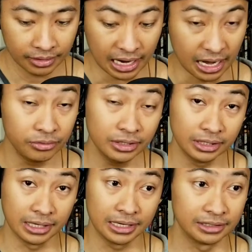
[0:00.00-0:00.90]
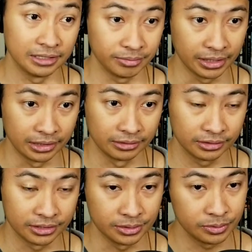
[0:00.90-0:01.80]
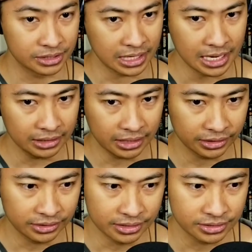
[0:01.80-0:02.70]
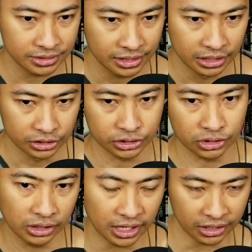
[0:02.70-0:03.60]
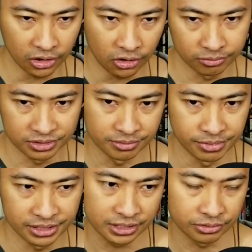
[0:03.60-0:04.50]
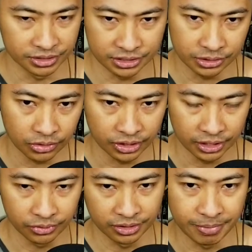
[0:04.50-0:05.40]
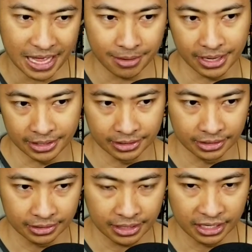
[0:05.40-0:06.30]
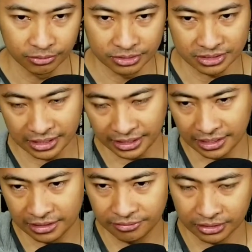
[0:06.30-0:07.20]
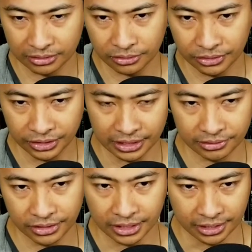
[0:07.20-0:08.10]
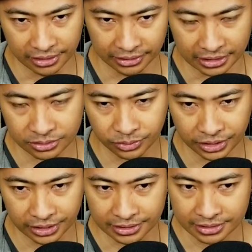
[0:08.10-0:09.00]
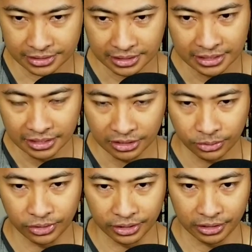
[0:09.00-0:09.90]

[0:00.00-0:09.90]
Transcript: I really liked it, man, because it was kind of like this Sherlock Holmes mystery story with Batman in it. And it was like in the Victorian era, I think that's what it is, where, you